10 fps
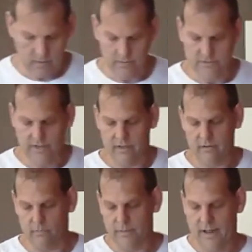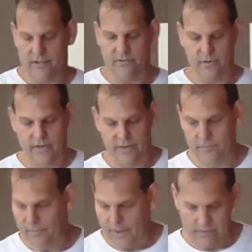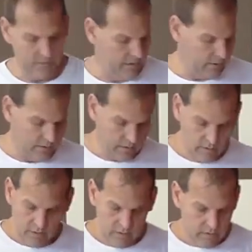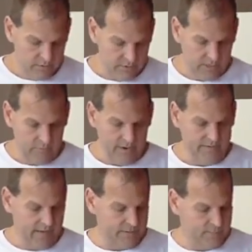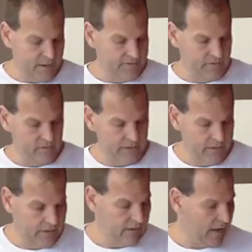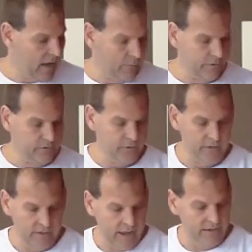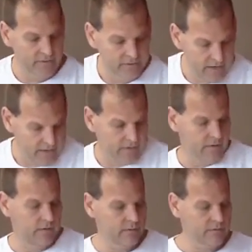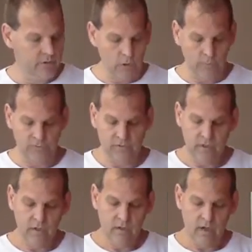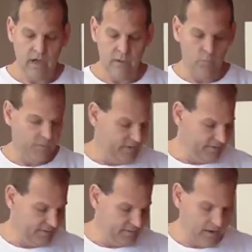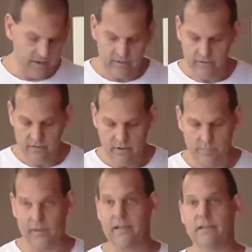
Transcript: we'll just take a little bit out so it can expand in there. So anyways, that's basically how we'll do it. 8 to 10 scoops When this is done, I'm going to